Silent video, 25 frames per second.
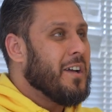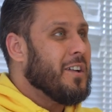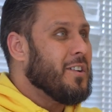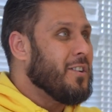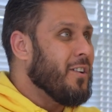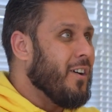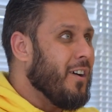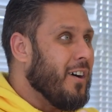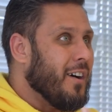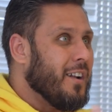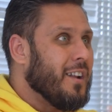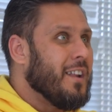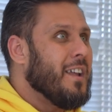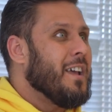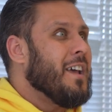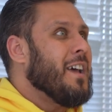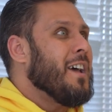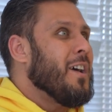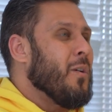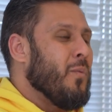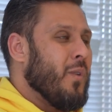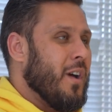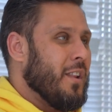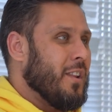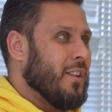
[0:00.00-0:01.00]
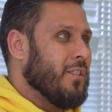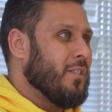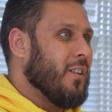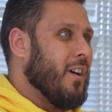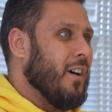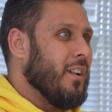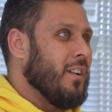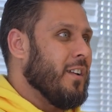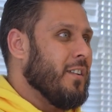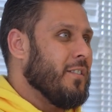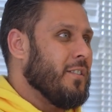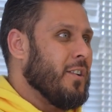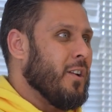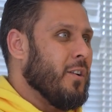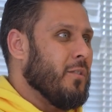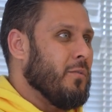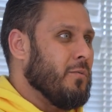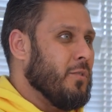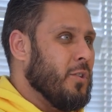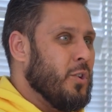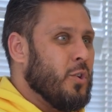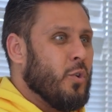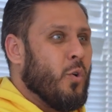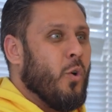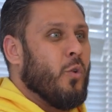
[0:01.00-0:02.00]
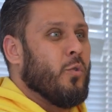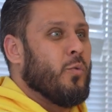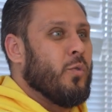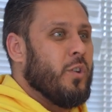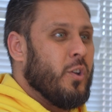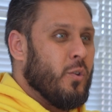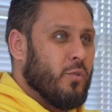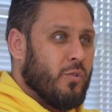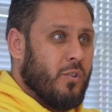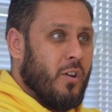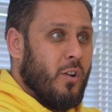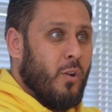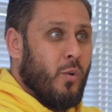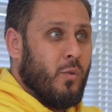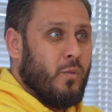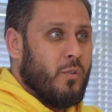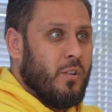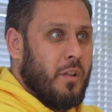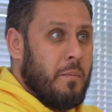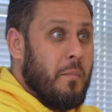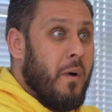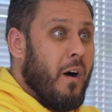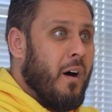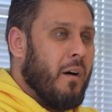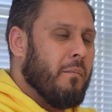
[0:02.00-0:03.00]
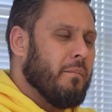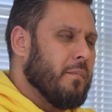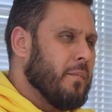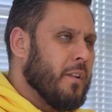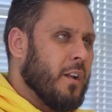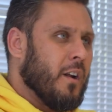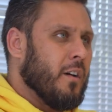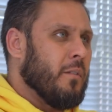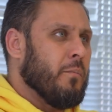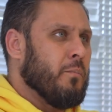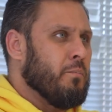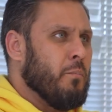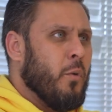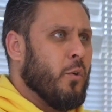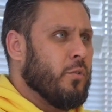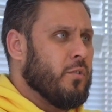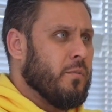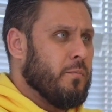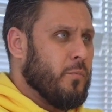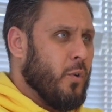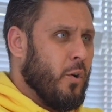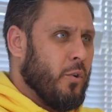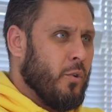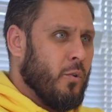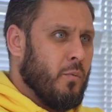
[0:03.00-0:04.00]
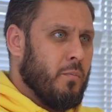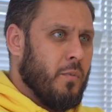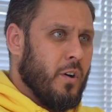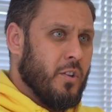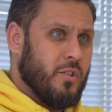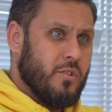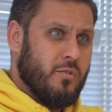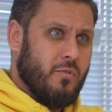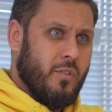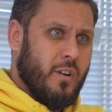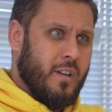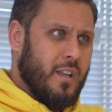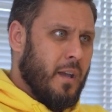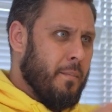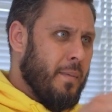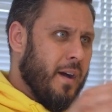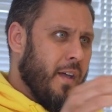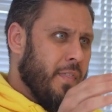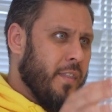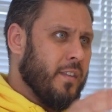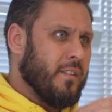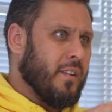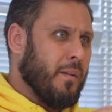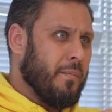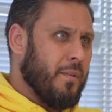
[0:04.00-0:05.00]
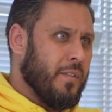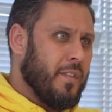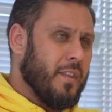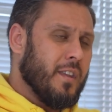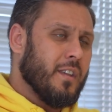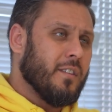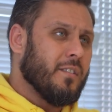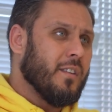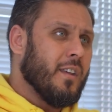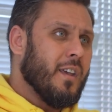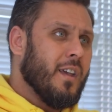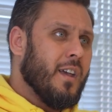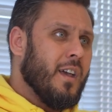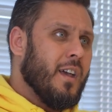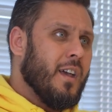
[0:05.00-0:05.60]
done where the scholars, you go to your local imam, most of them don't know much, right, about these type of things.